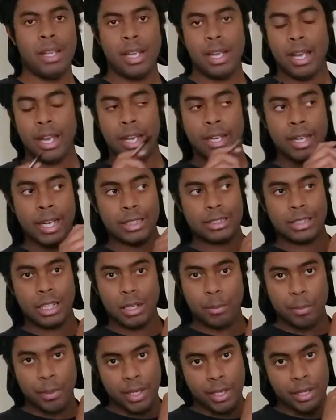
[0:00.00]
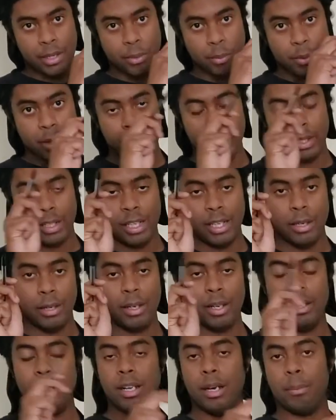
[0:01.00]
and that's gonna be your
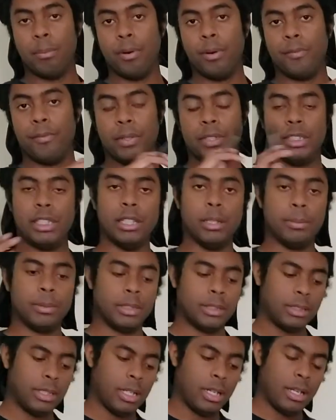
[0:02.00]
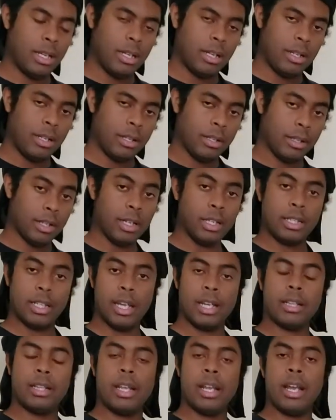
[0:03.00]
weekly number for tips. You're gonna
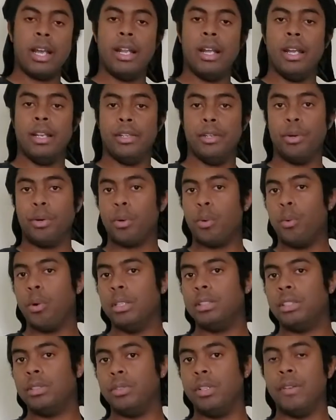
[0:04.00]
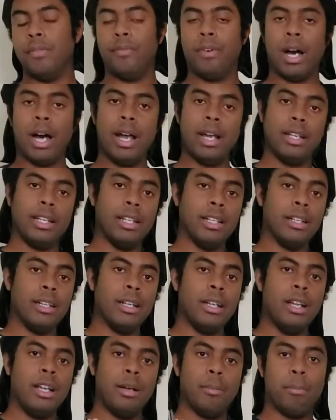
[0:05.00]
take that and you're going to divide it
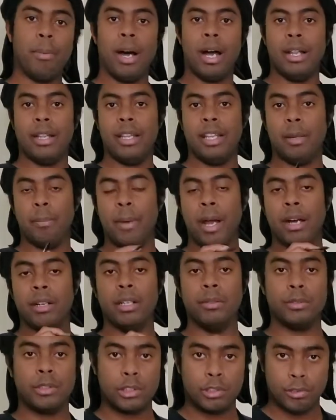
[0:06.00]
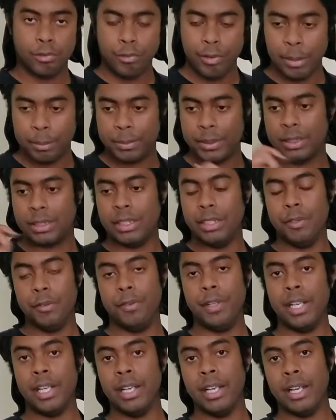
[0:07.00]
by the amount of trips you
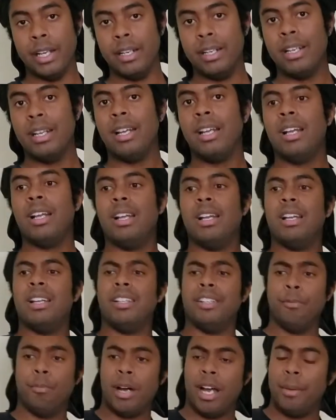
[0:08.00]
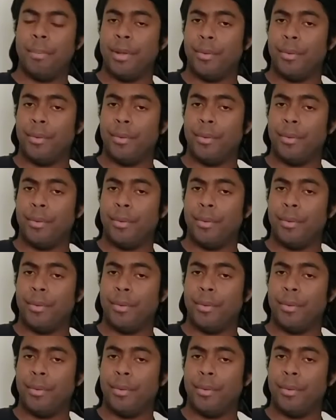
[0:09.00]
did. You might be